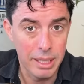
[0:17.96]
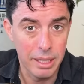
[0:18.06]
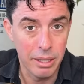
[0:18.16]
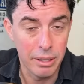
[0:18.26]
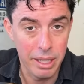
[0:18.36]

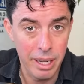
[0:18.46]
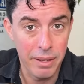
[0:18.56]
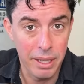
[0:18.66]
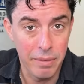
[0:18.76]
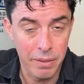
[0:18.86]
you know,
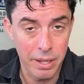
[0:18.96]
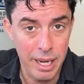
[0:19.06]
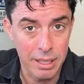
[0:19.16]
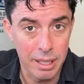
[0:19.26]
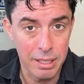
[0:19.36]
given the
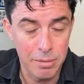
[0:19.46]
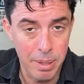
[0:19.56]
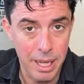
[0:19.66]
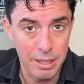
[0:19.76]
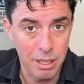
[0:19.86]
fact that this
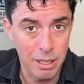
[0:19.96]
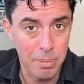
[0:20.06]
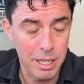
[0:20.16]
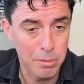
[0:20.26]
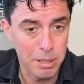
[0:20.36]
man is on the
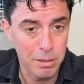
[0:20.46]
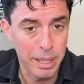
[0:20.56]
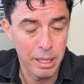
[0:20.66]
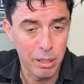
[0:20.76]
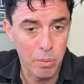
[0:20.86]
precipice of
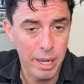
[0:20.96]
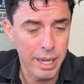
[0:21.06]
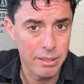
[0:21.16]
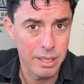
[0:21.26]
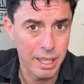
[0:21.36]
being in the White
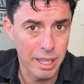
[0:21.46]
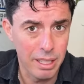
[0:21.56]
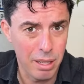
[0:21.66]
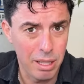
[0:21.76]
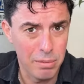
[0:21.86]
House again,
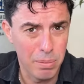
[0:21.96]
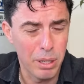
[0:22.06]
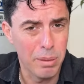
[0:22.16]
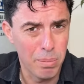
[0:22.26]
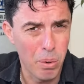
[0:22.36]
it's
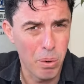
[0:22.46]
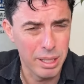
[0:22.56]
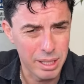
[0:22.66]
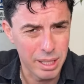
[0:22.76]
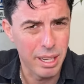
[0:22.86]
pretty
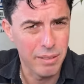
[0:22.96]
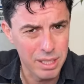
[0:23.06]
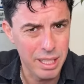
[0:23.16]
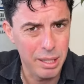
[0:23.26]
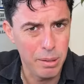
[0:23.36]
important to kind of
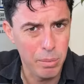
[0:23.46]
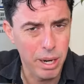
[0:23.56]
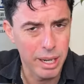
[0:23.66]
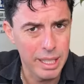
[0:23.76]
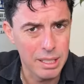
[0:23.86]
see
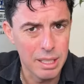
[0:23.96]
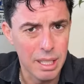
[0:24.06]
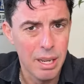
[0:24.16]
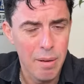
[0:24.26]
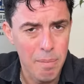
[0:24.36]
where his
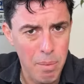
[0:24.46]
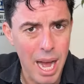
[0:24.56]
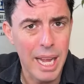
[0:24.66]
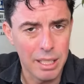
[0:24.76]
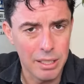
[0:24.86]

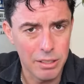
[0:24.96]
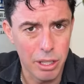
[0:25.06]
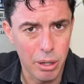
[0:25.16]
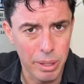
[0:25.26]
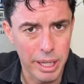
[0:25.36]
mind is
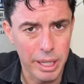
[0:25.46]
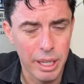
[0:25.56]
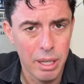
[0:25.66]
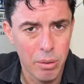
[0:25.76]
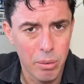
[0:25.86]
going
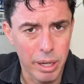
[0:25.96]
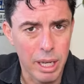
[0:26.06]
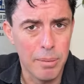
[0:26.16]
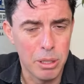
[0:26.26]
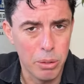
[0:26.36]
when it
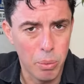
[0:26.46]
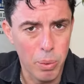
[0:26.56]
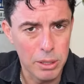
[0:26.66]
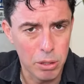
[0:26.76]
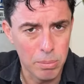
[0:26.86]
comes to the
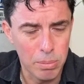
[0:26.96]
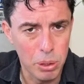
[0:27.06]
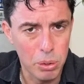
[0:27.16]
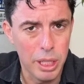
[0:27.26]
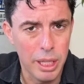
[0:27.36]

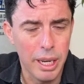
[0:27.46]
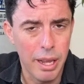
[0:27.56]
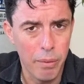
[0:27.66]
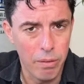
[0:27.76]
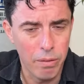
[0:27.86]
retribution
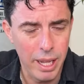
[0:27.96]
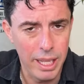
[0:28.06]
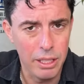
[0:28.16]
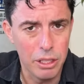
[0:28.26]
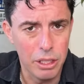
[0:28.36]
and
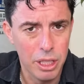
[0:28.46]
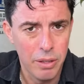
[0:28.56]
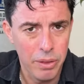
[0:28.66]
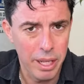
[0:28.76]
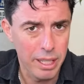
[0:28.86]
revenge
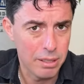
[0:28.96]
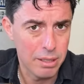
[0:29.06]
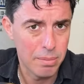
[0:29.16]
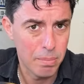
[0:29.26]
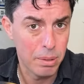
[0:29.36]
that he
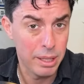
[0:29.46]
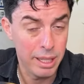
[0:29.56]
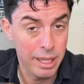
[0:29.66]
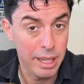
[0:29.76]
has